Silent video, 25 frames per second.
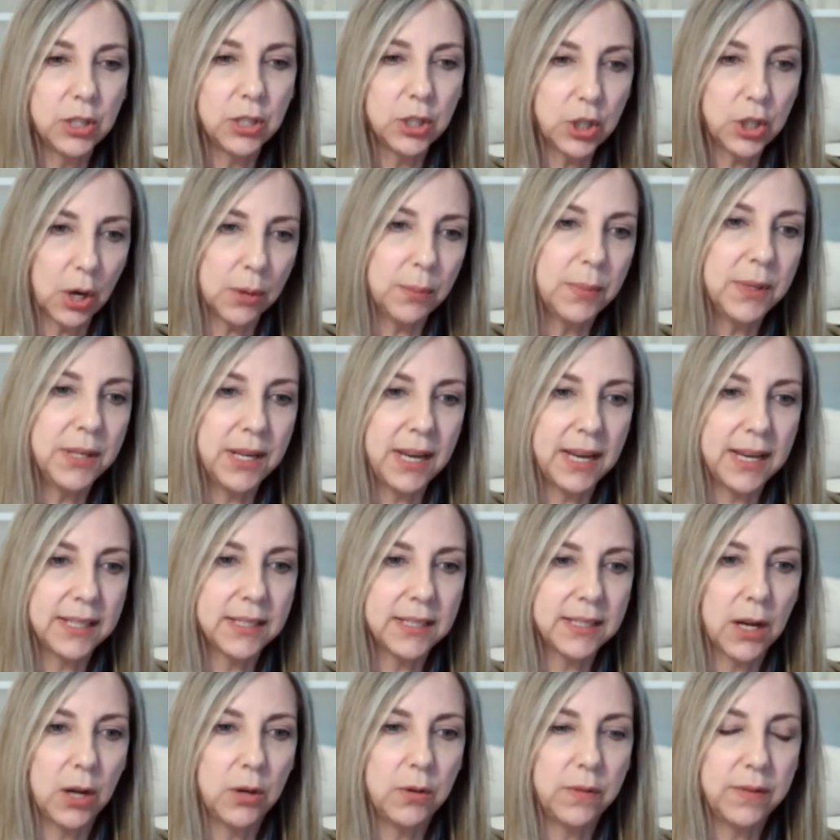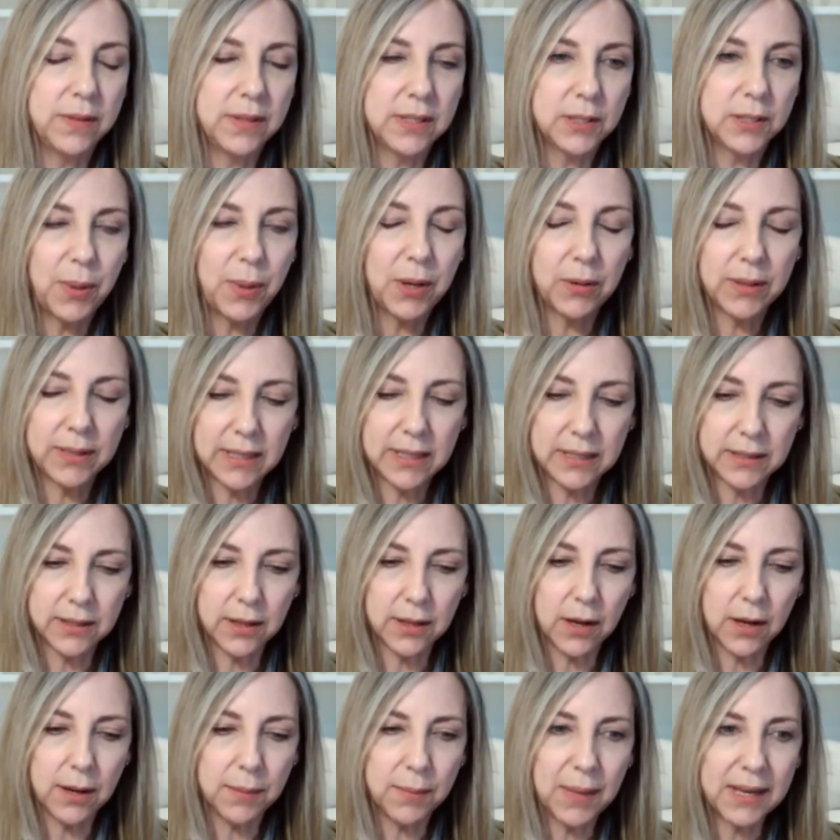dominate over this period in
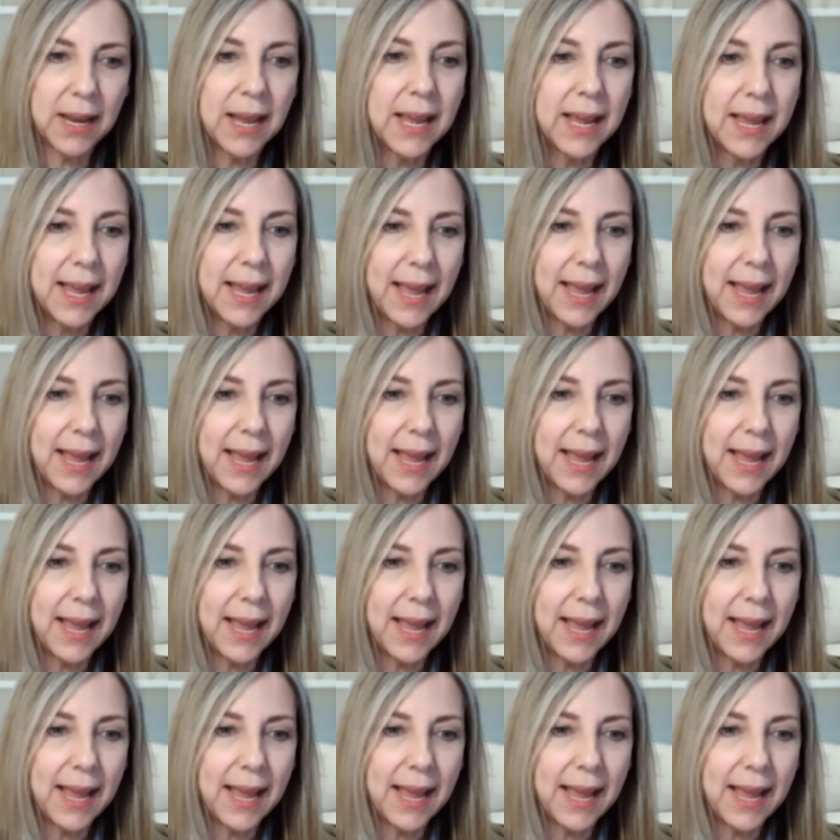time,